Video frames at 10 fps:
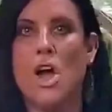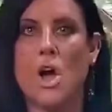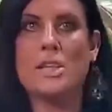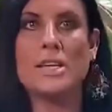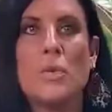
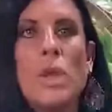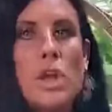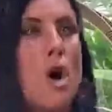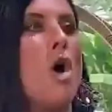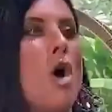It's like we
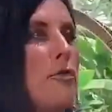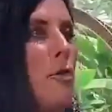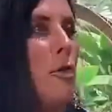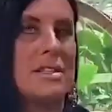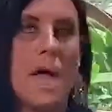go
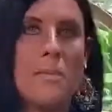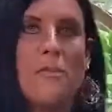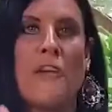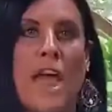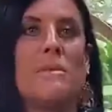for it, unstoppable
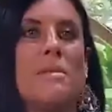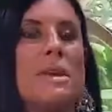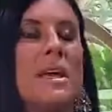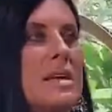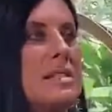family,
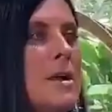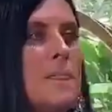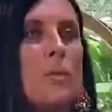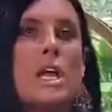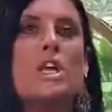because
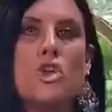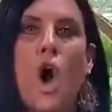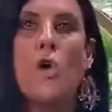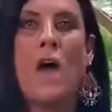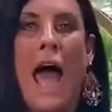we
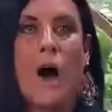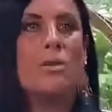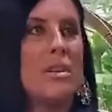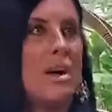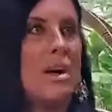know the
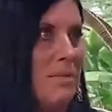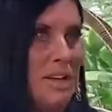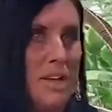outcome